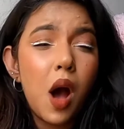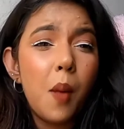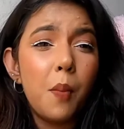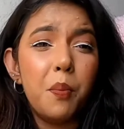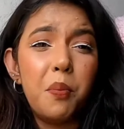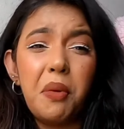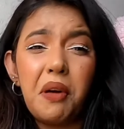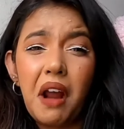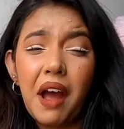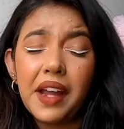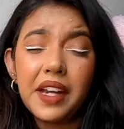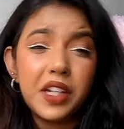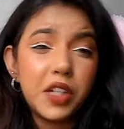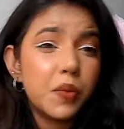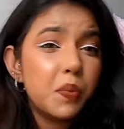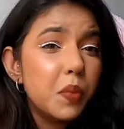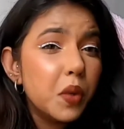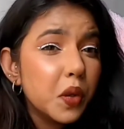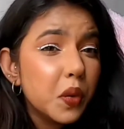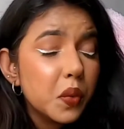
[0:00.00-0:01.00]
bright
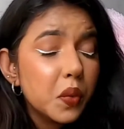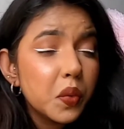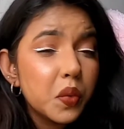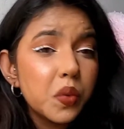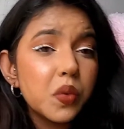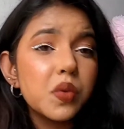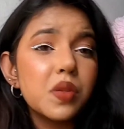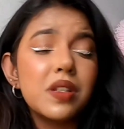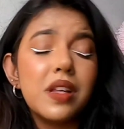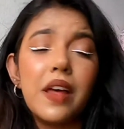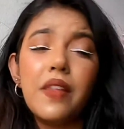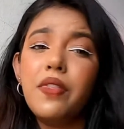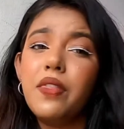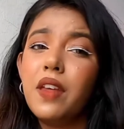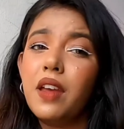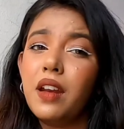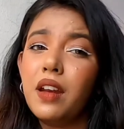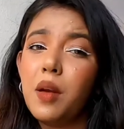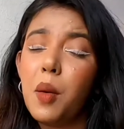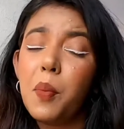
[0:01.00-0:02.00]
blues and
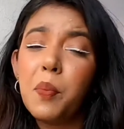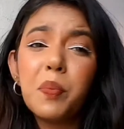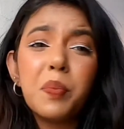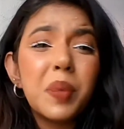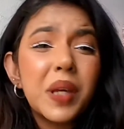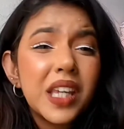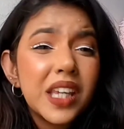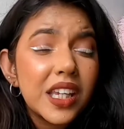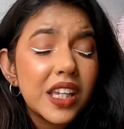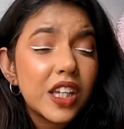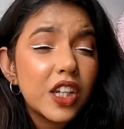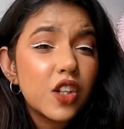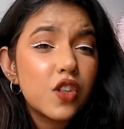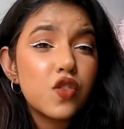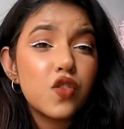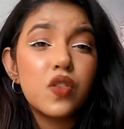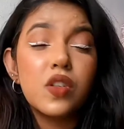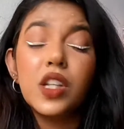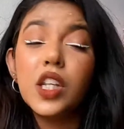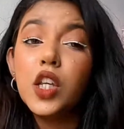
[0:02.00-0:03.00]
then peach,
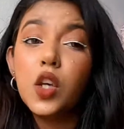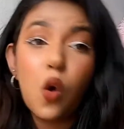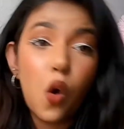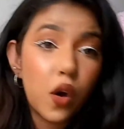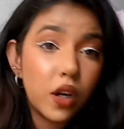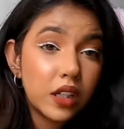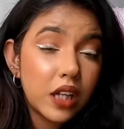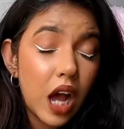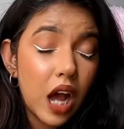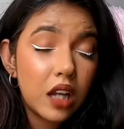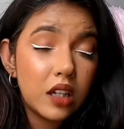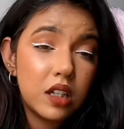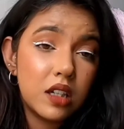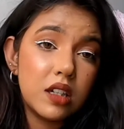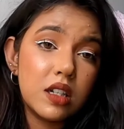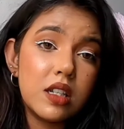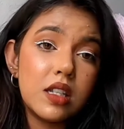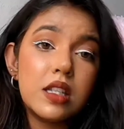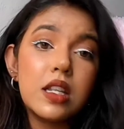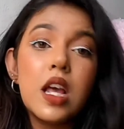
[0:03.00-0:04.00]
neon
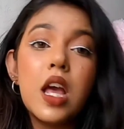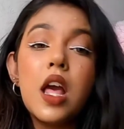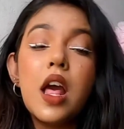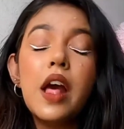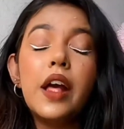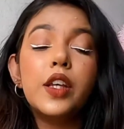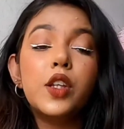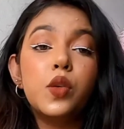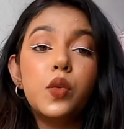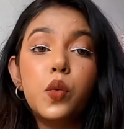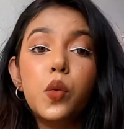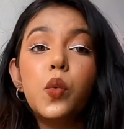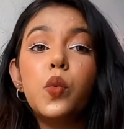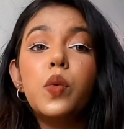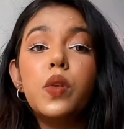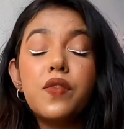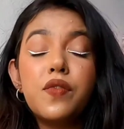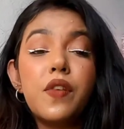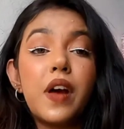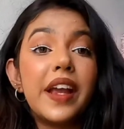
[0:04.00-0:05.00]
colors, you
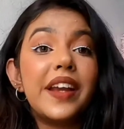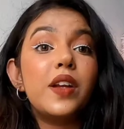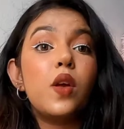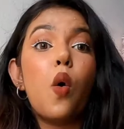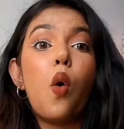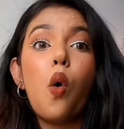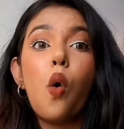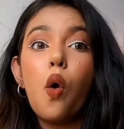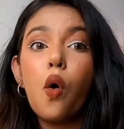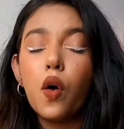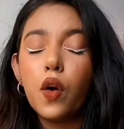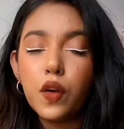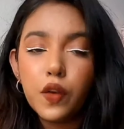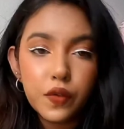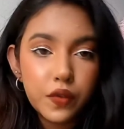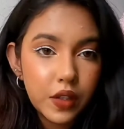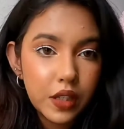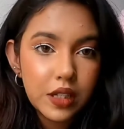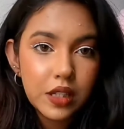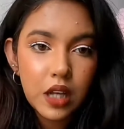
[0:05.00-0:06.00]
will find all
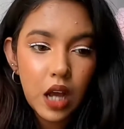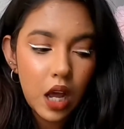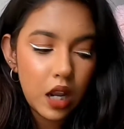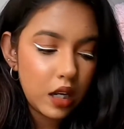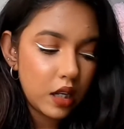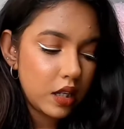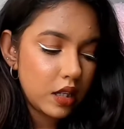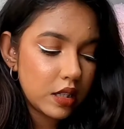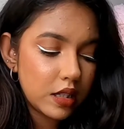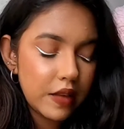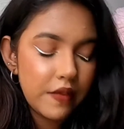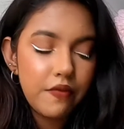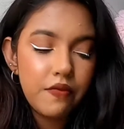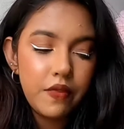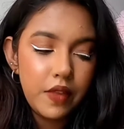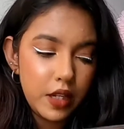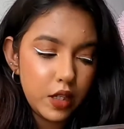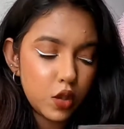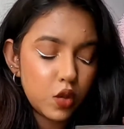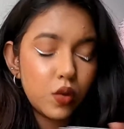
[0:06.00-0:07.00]
of these colors in
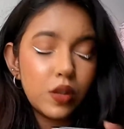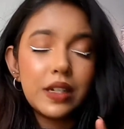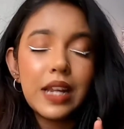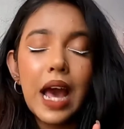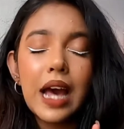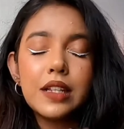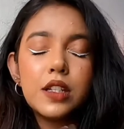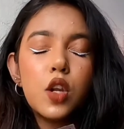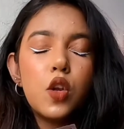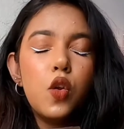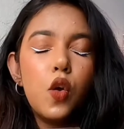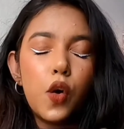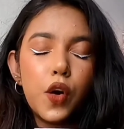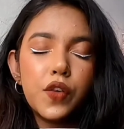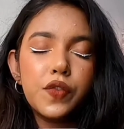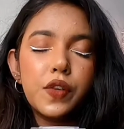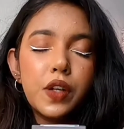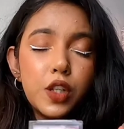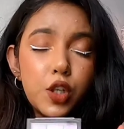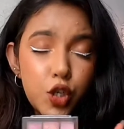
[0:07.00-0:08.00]
this. So it has a lot
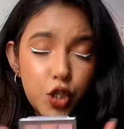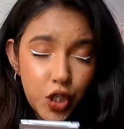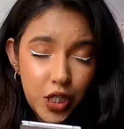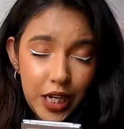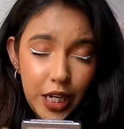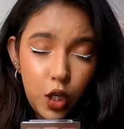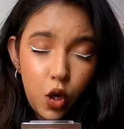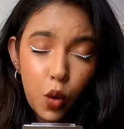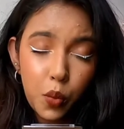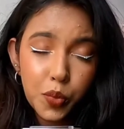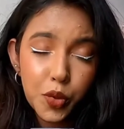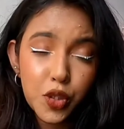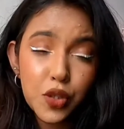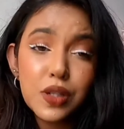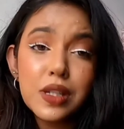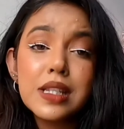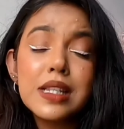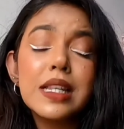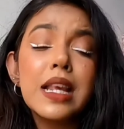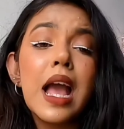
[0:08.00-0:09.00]
of other shade
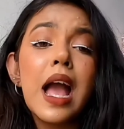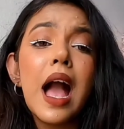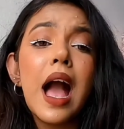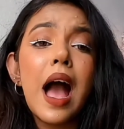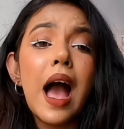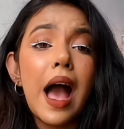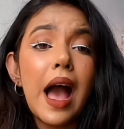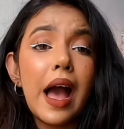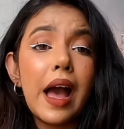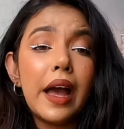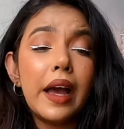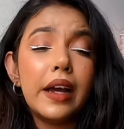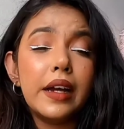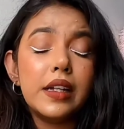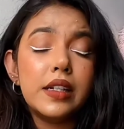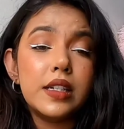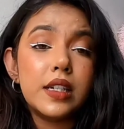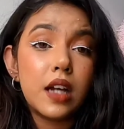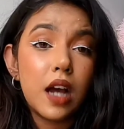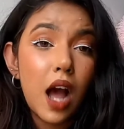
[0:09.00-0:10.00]
options,
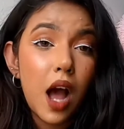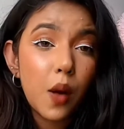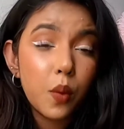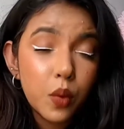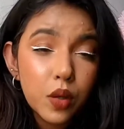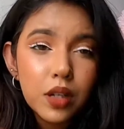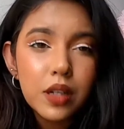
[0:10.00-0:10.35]
and I will